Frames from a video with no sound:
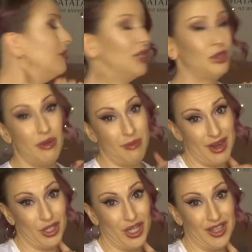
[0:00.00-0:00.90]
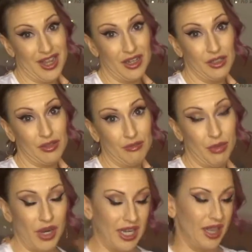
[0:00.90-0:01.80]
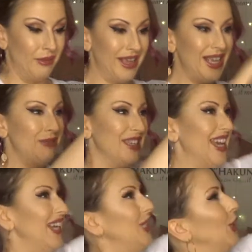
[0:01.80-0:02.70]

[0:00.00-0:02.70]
So I might do that at some point in the week, but yeah,